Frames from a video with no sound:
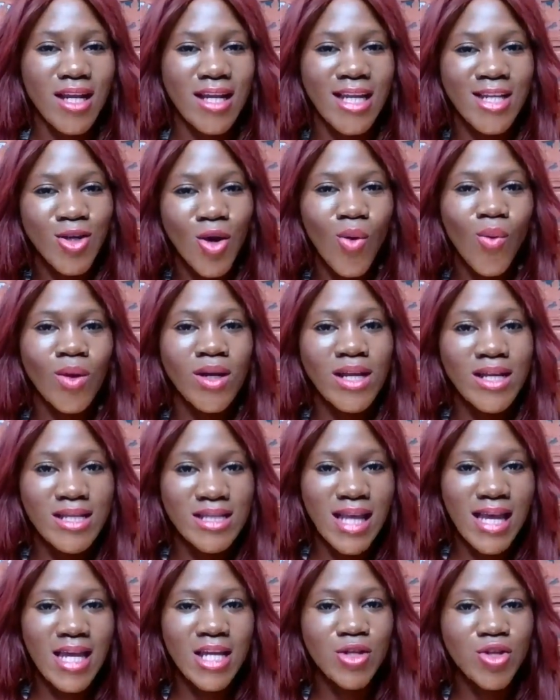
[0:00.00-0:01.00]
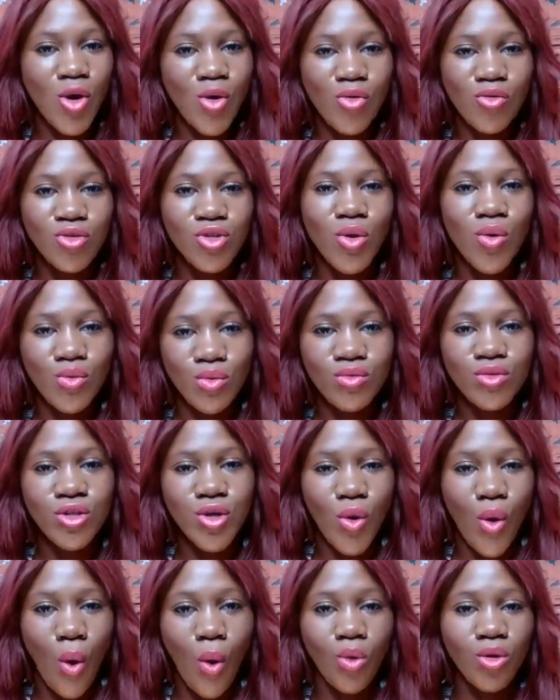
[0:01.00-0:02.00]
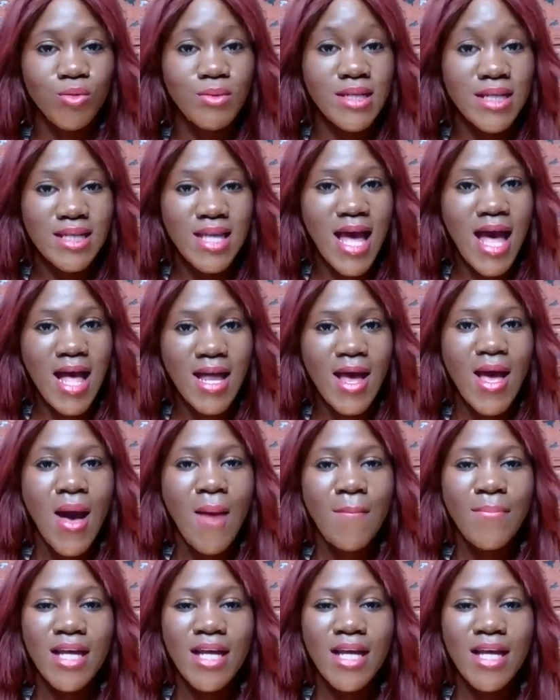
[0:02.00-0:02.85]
and I don't want to like don't you know hold me to that,